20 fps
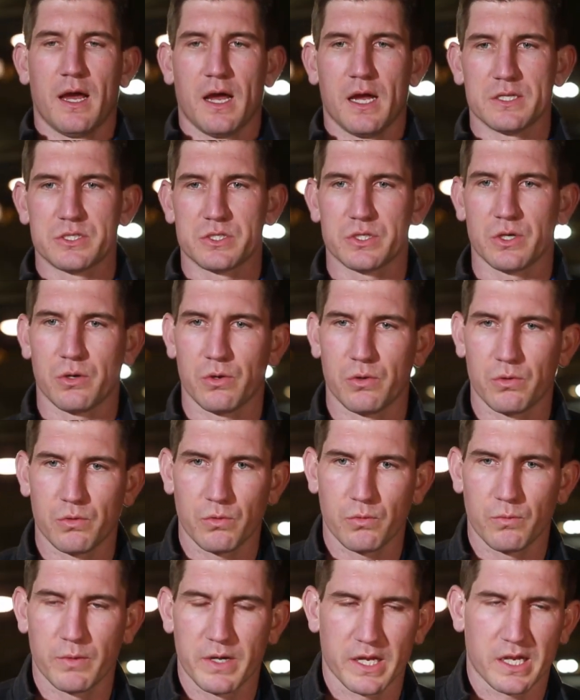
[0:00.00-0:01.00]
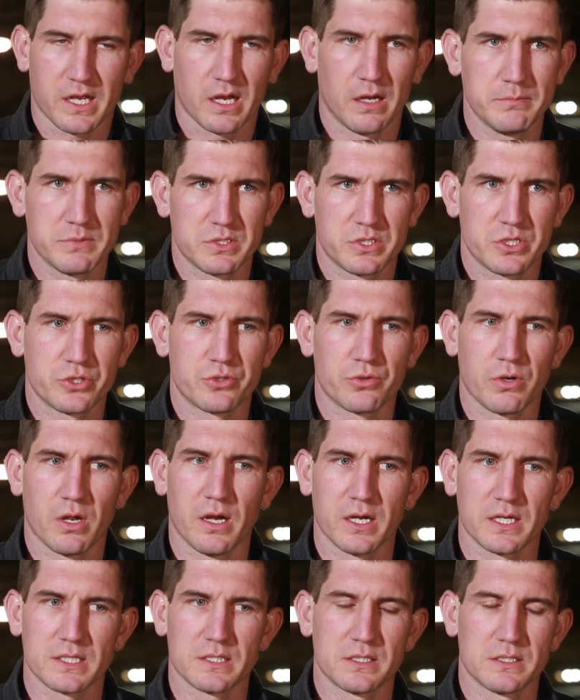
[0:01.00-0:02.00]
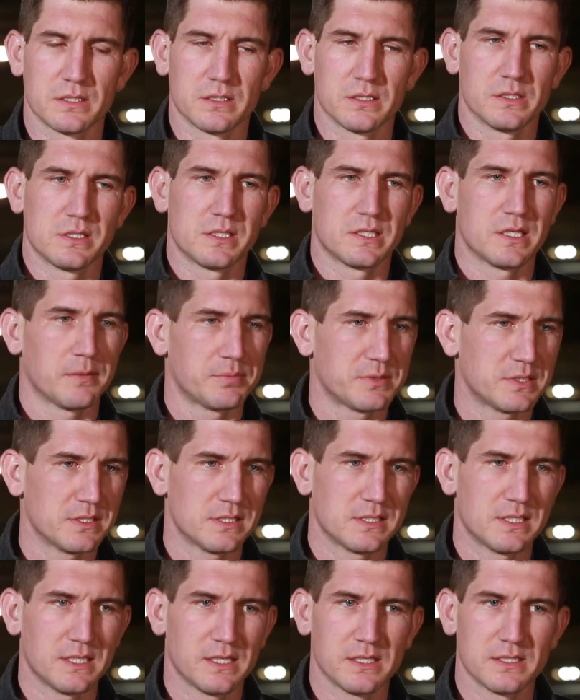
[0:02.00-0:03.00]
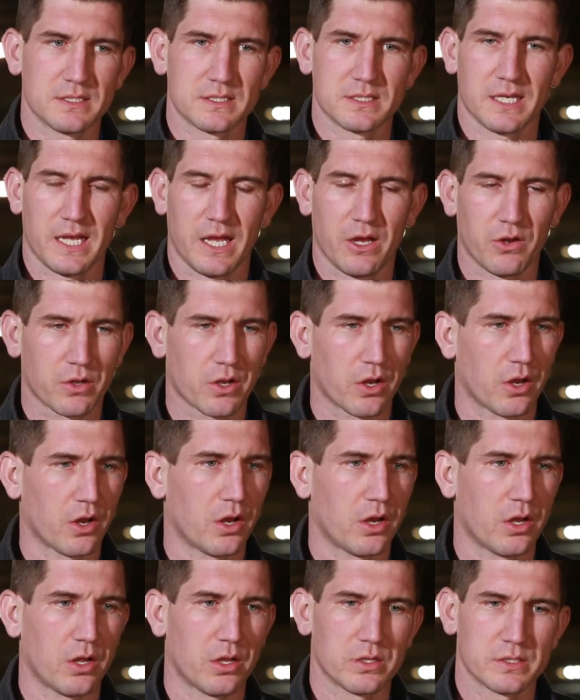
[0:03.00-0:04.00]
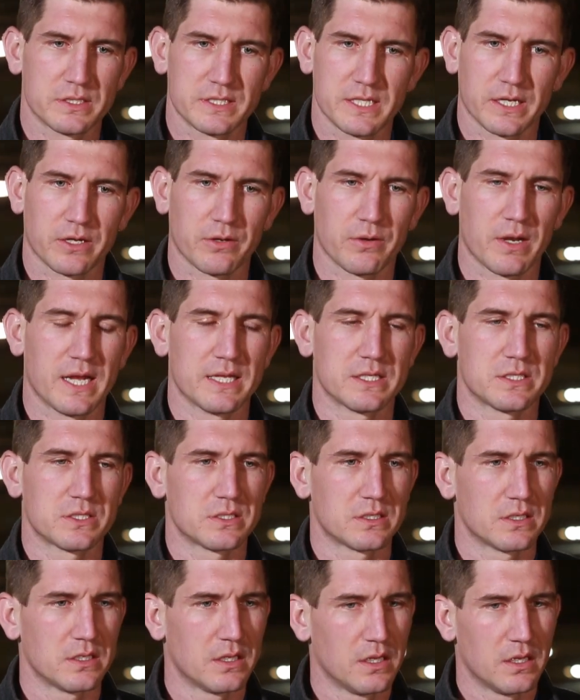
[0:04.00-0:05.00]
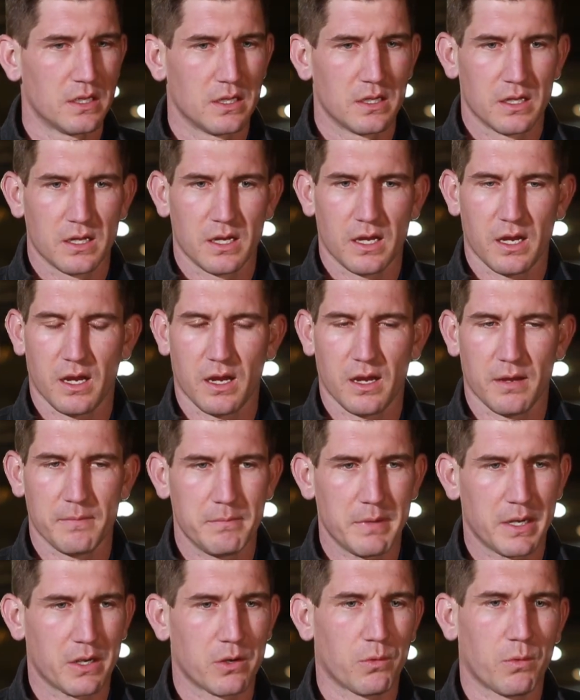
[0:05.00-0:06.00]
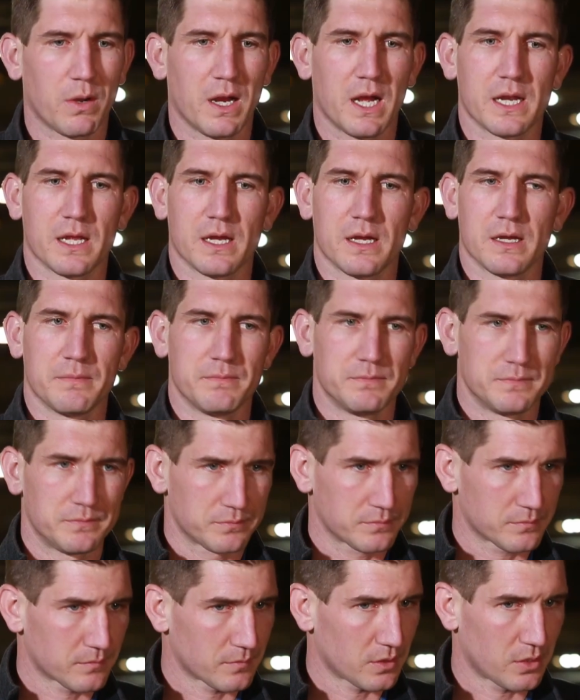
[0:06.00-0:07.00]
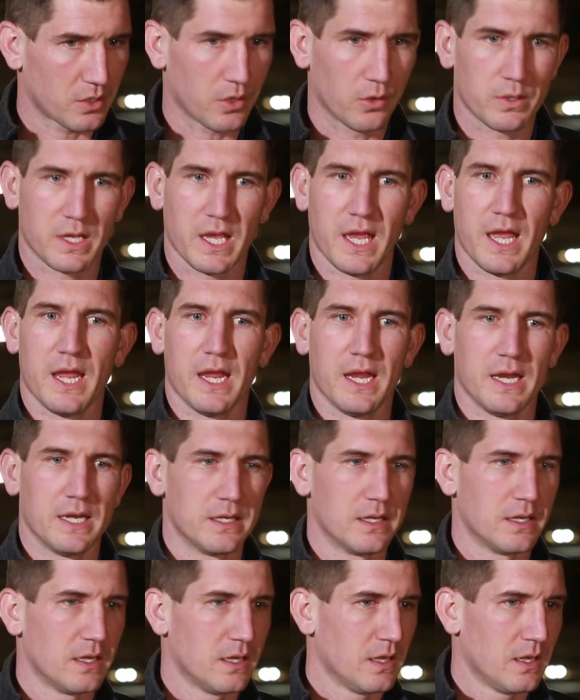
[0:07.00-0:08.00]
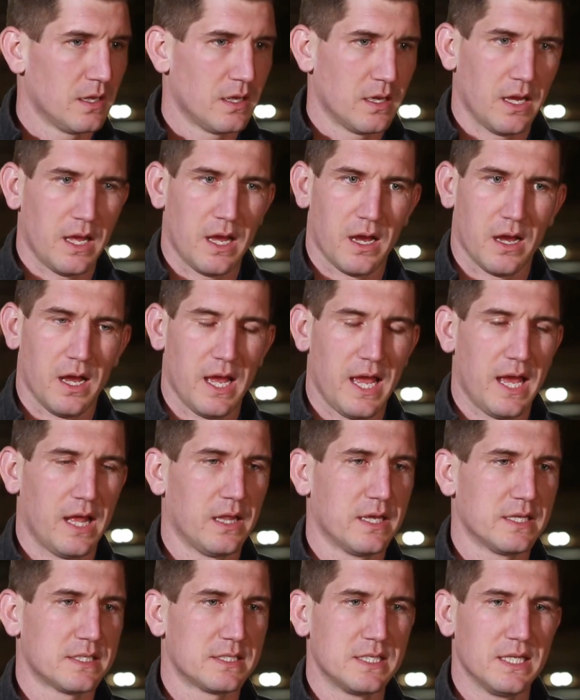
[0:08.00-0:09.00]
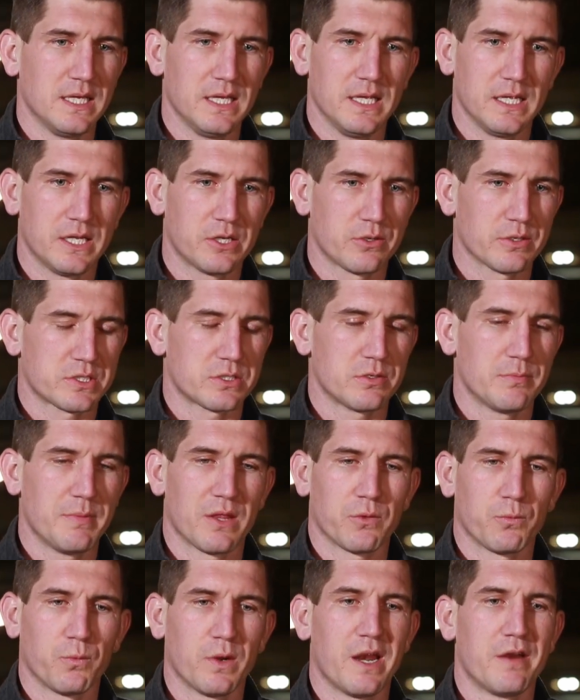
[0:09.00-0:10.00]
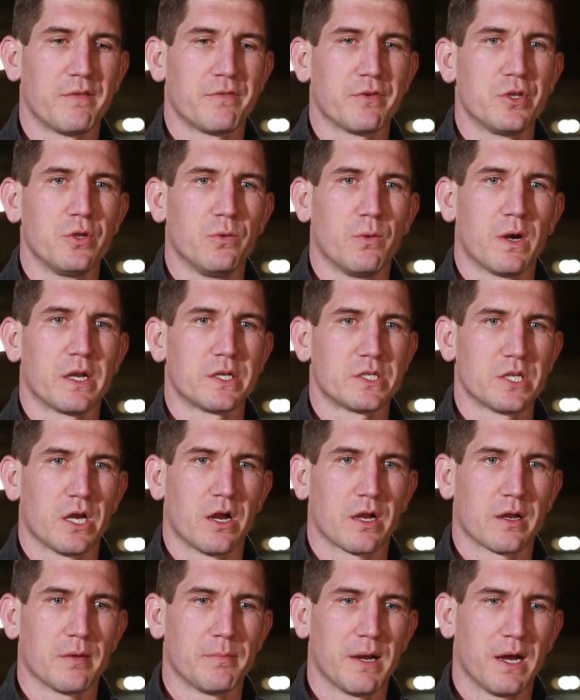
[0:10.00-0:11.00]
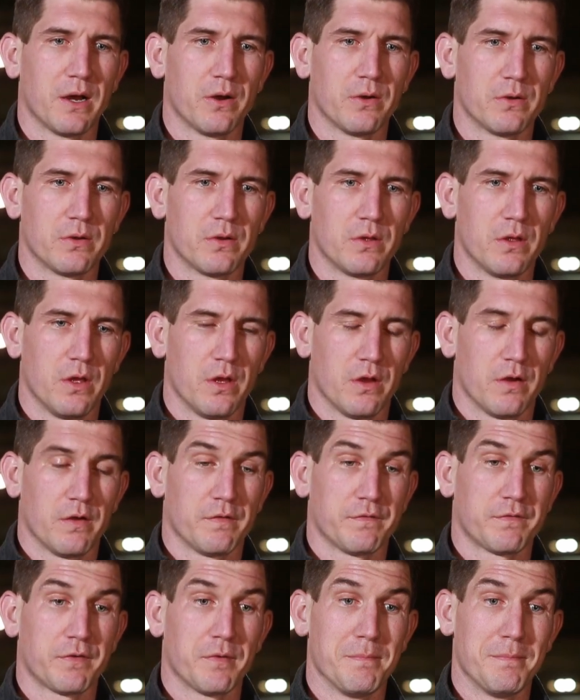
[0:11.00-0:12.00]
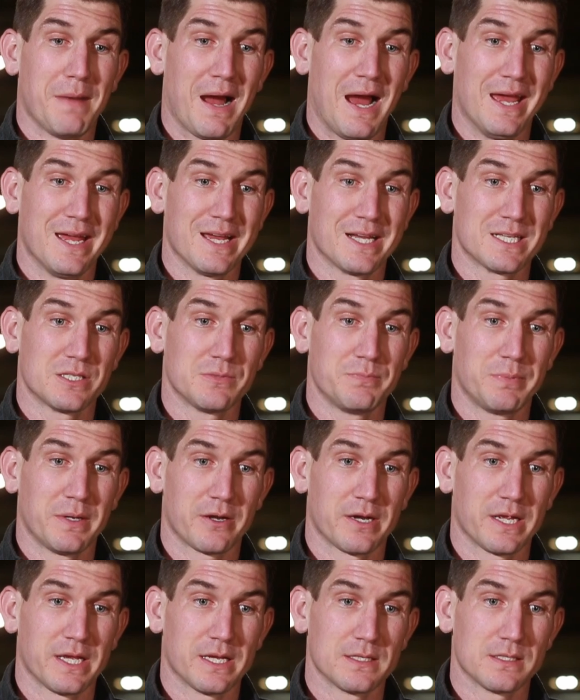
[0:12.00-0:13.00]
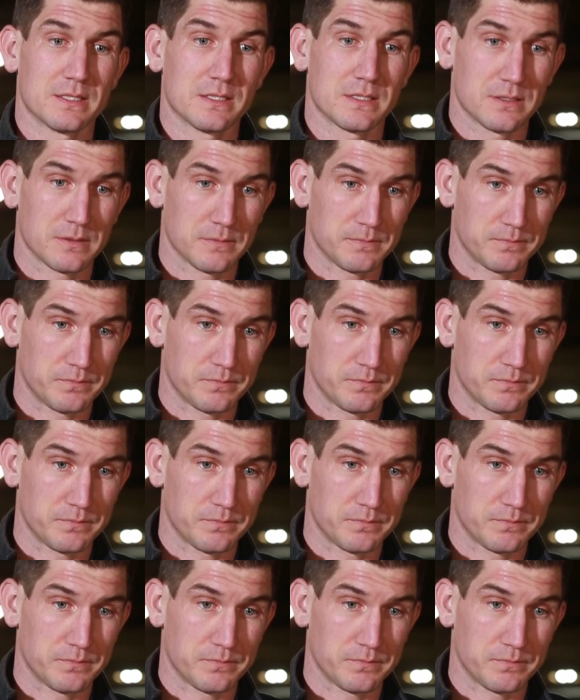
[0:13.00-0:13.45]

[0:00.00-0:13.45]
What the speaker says: So when it comes to drugs, substances, alcohol, cigarettes, marijuana, cocaine, LSD, crystal meth, whatever you want to talk about, from my experience,